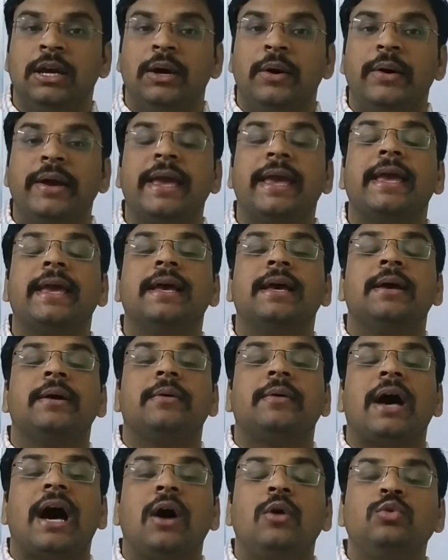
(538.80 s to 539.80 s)
okay,
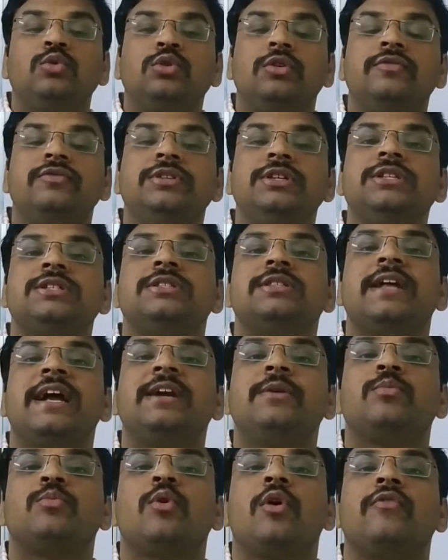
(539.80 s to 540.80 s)
out of these
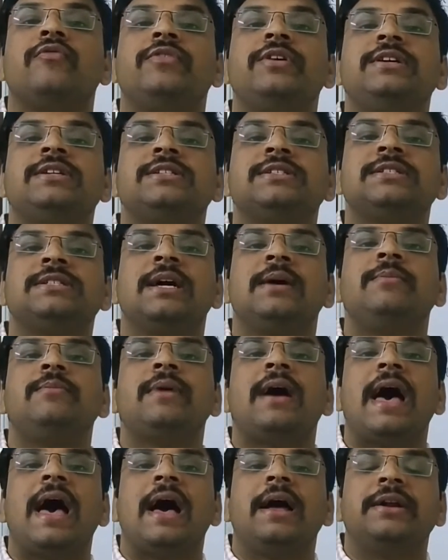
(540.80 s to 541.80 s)
net profits, some
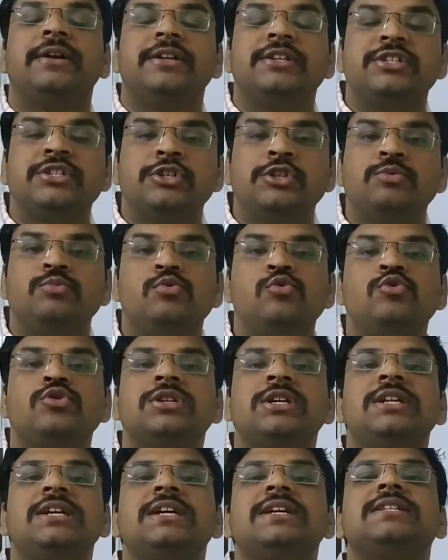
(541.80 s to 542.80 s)

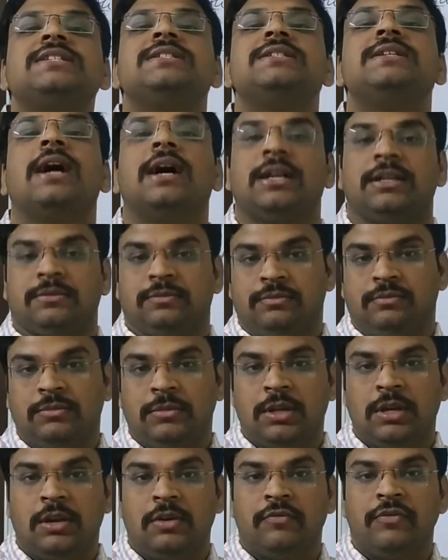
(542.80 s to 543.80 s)
distribution is done,
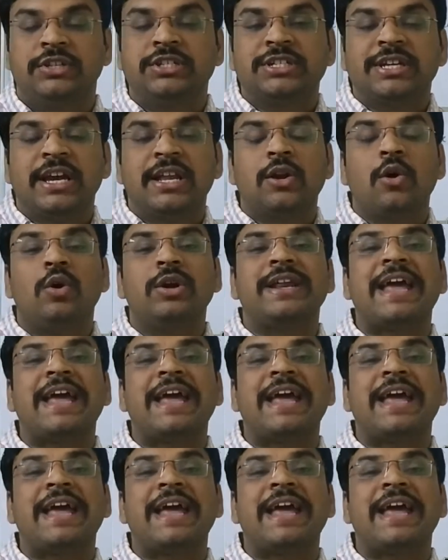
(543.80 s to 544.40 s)
which cannot